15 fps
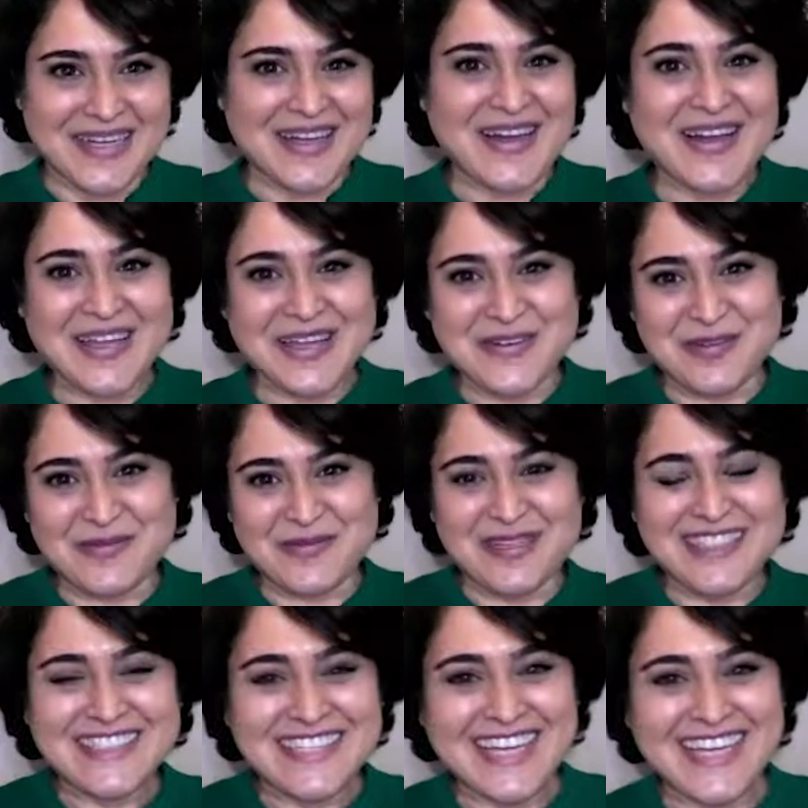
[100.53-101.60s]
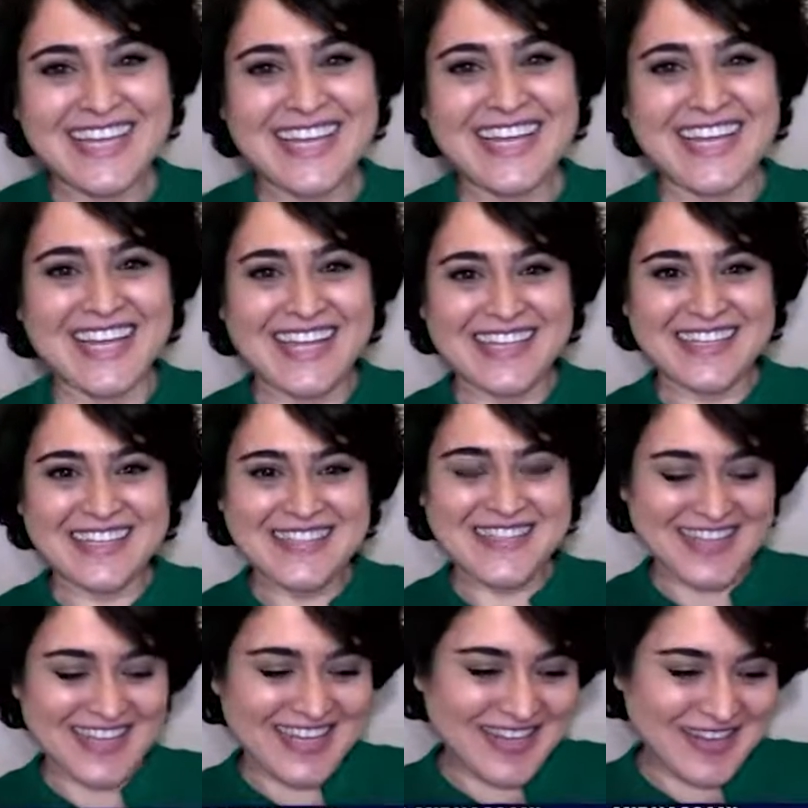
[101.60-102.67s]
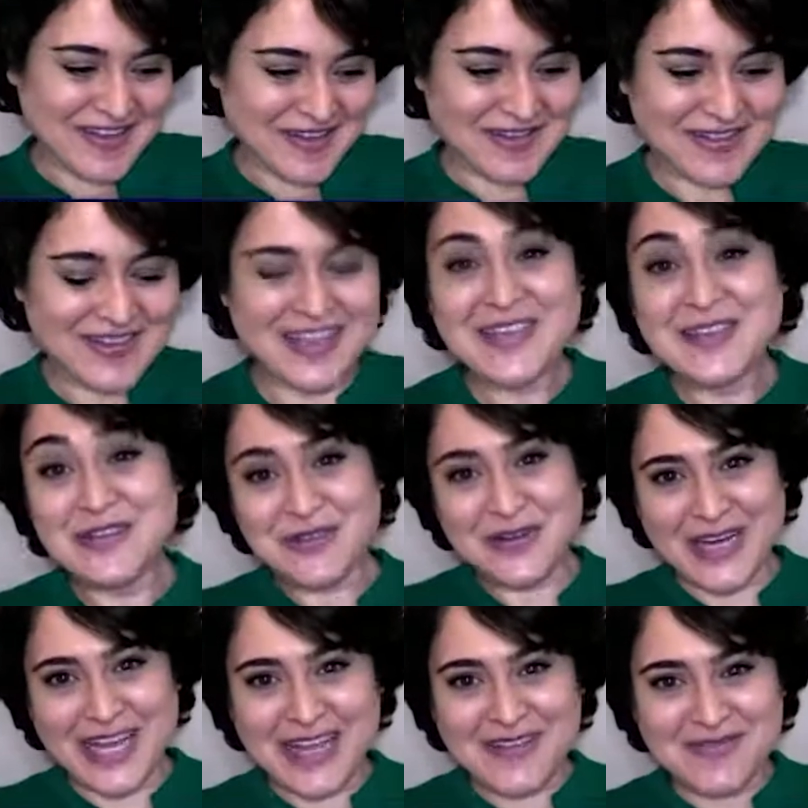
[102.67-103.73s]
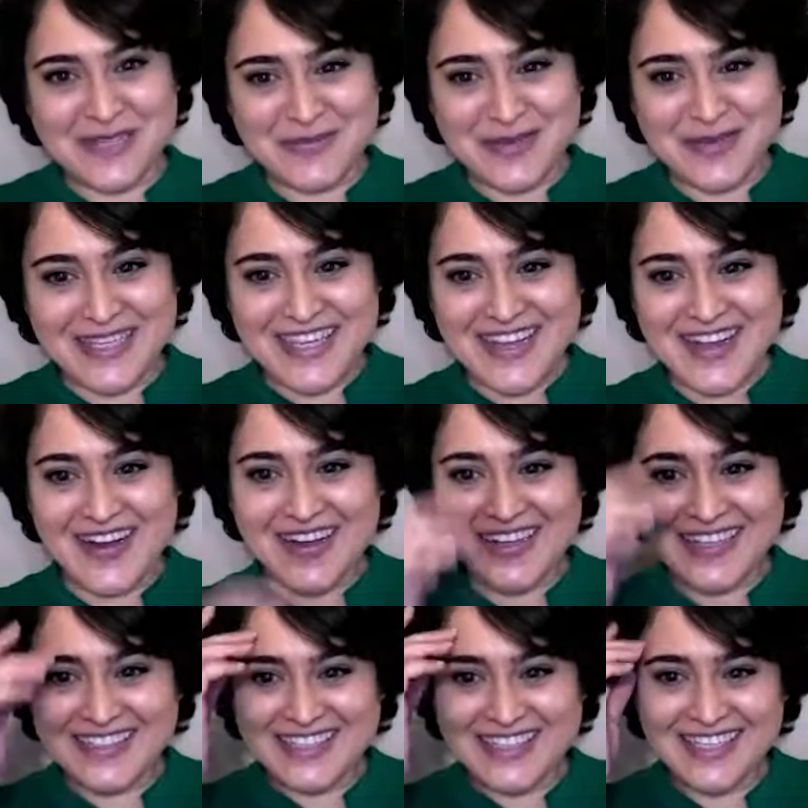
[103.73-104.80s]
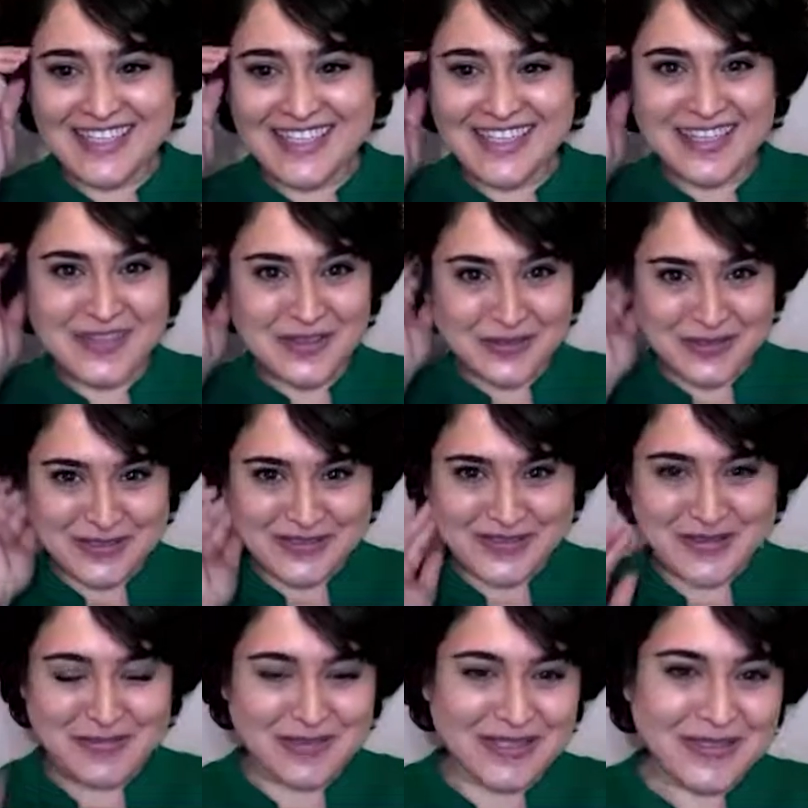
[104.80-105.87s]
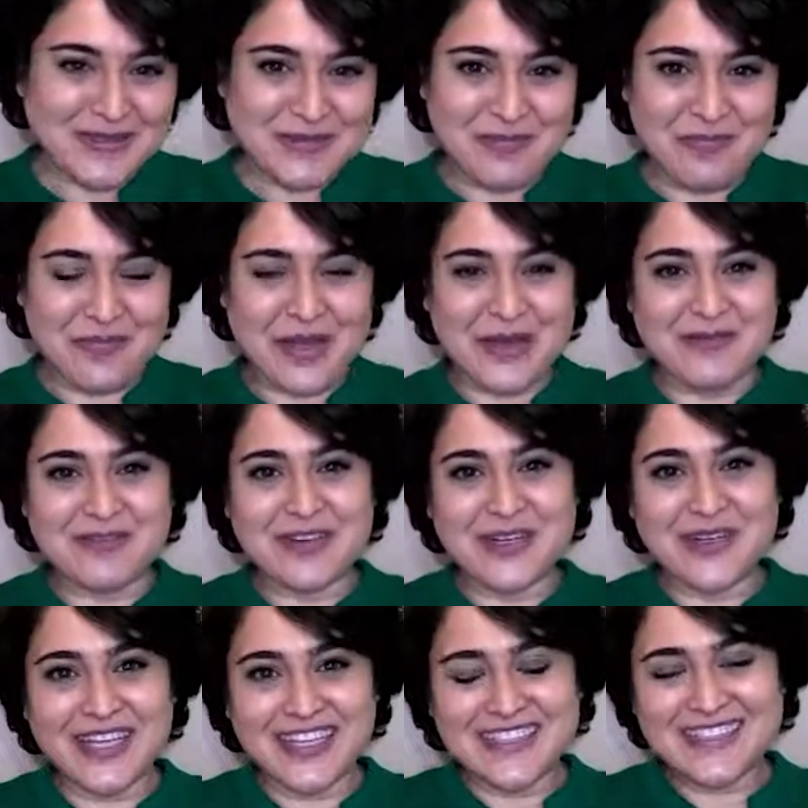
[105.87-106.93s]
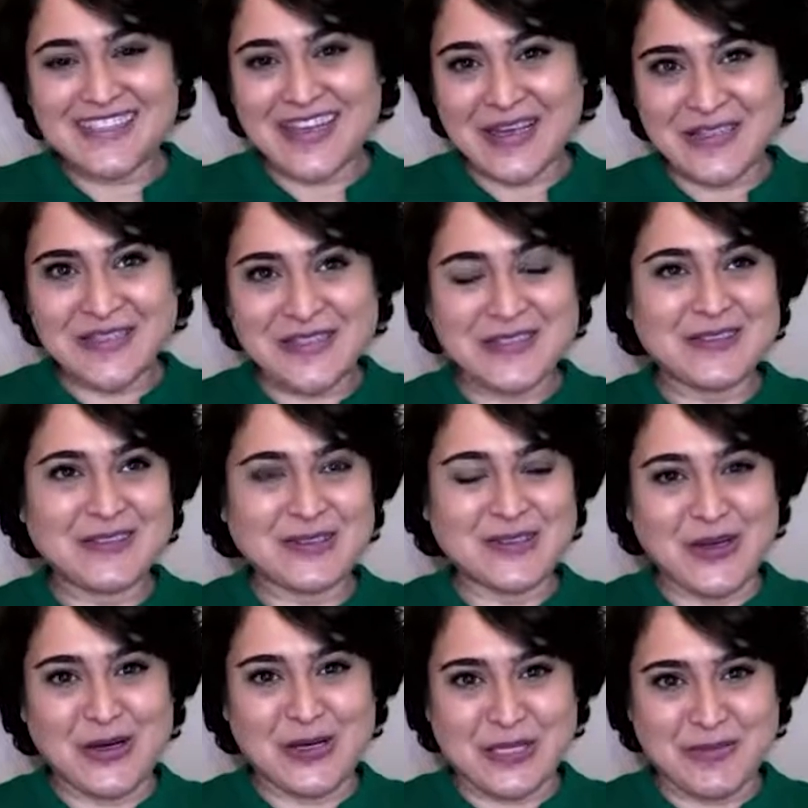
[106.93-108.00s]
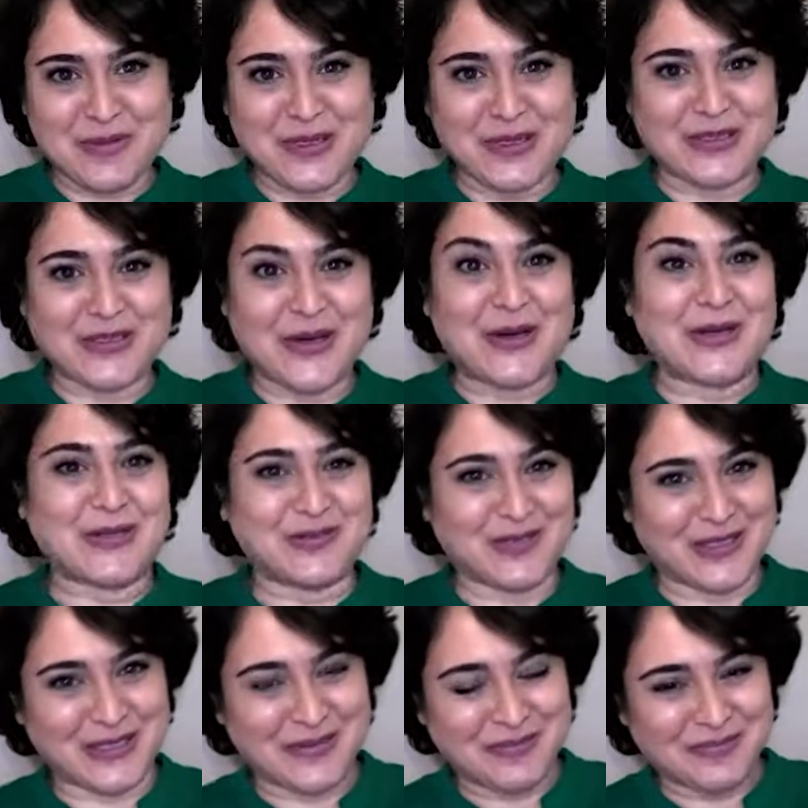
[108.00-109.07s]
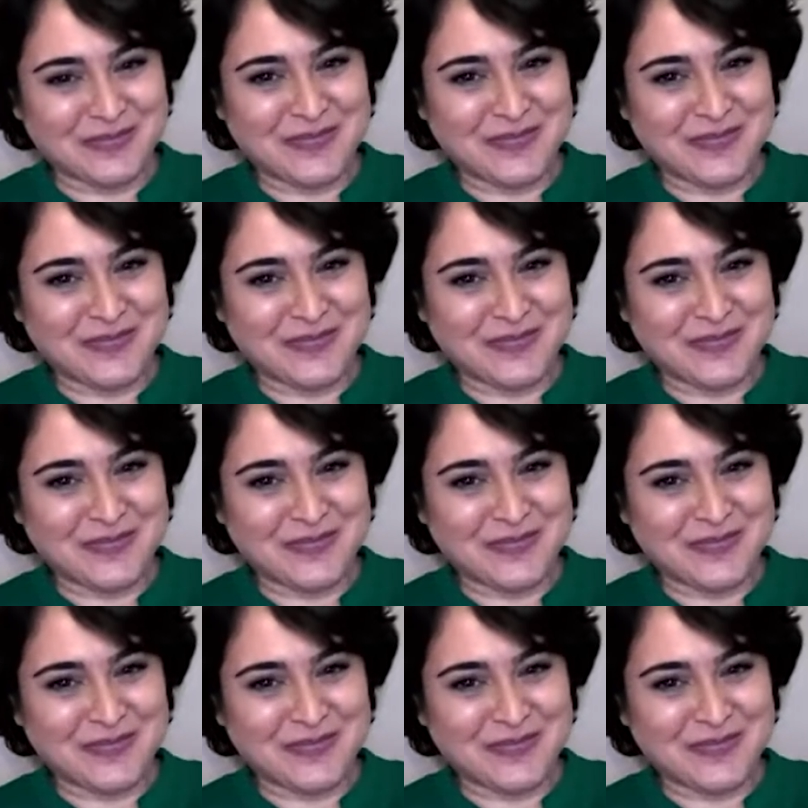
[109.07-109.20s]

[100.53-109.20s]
Hi, everyone, and thank you for having me on the CANARIE Summit. I'm very excited to talk about hardware.